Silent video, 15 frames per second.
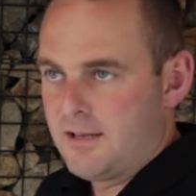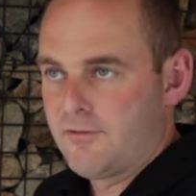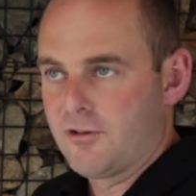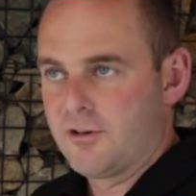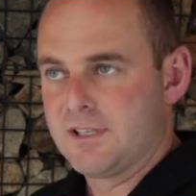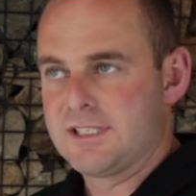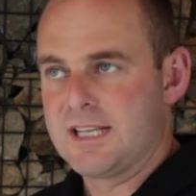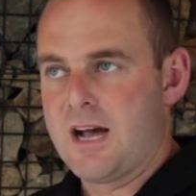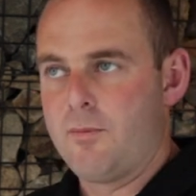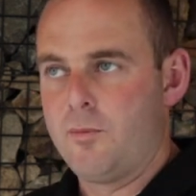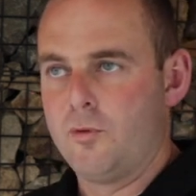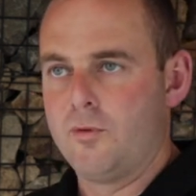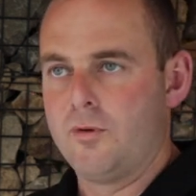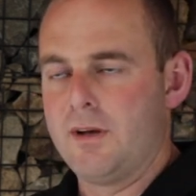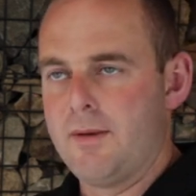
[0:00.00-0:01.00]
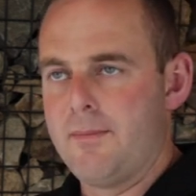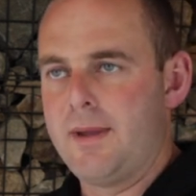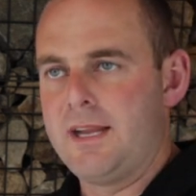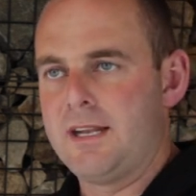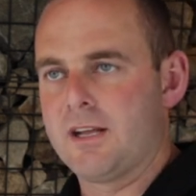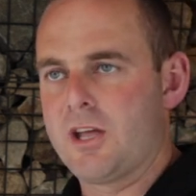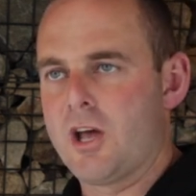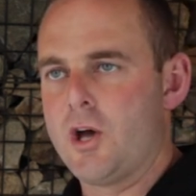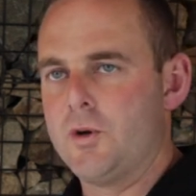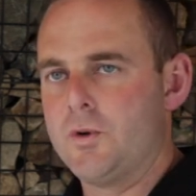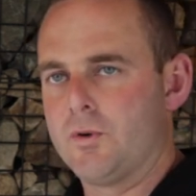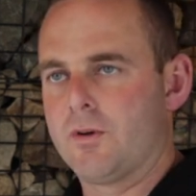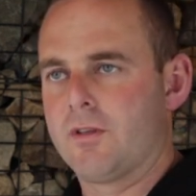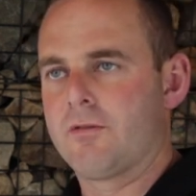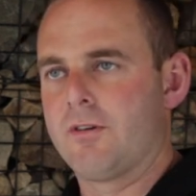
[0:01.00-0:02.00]
for an example, a meter
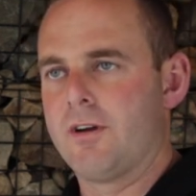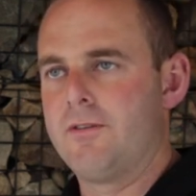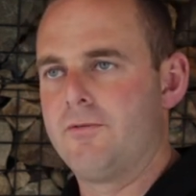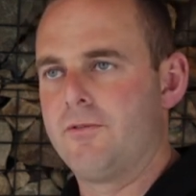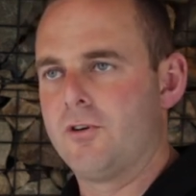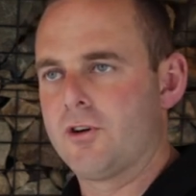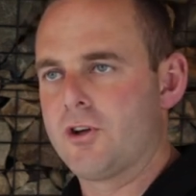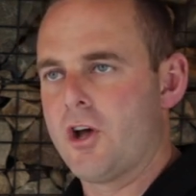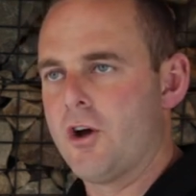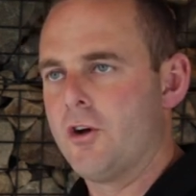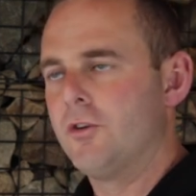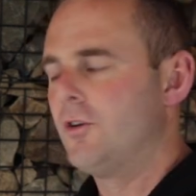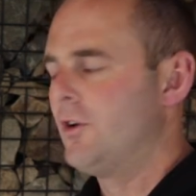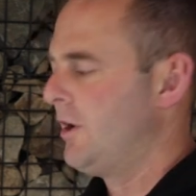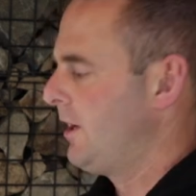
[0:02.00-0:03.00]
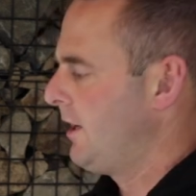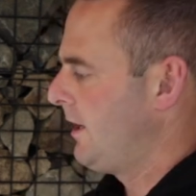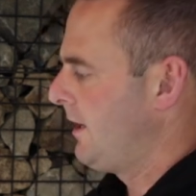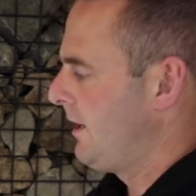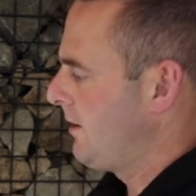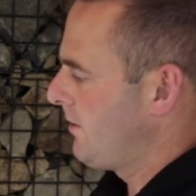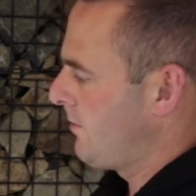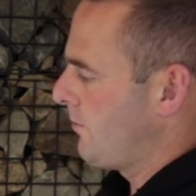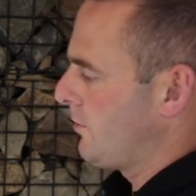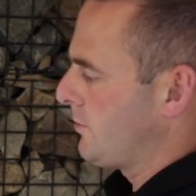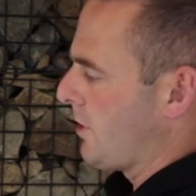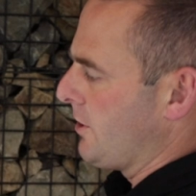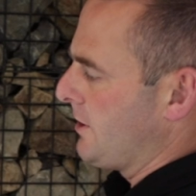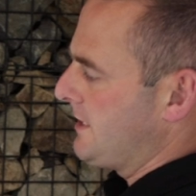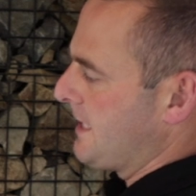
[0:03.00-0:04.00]
cone or a 3 foot cone
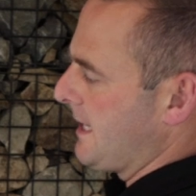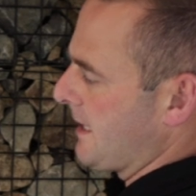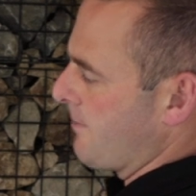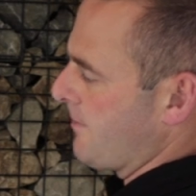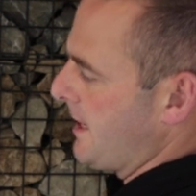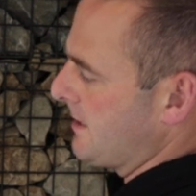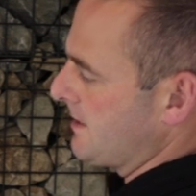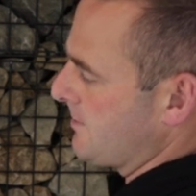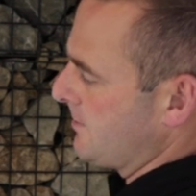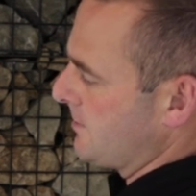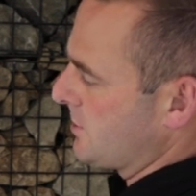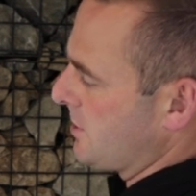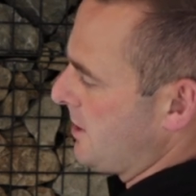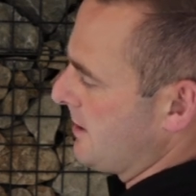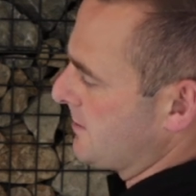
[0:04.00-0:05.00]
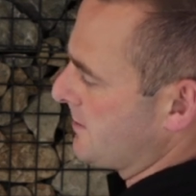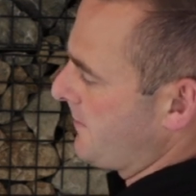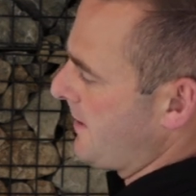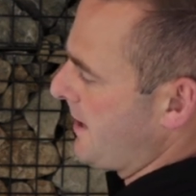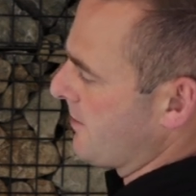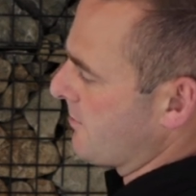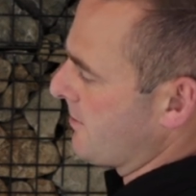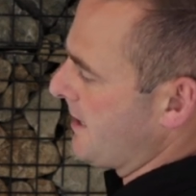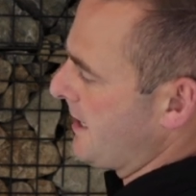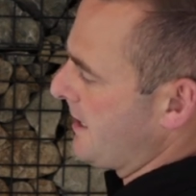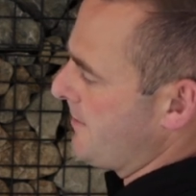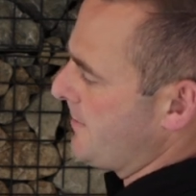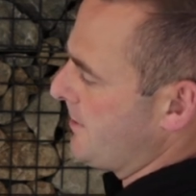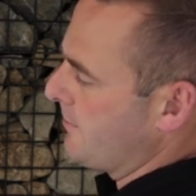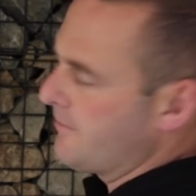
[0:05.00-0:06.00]
would only take maximum size of
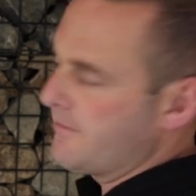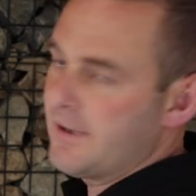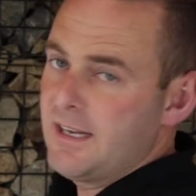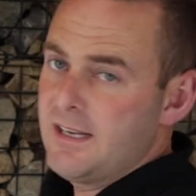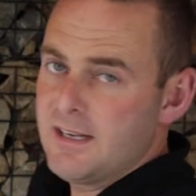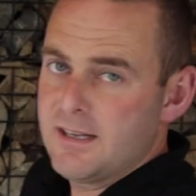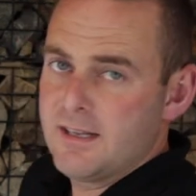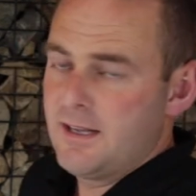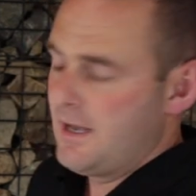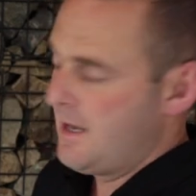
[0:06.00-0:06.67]
180 mil feet,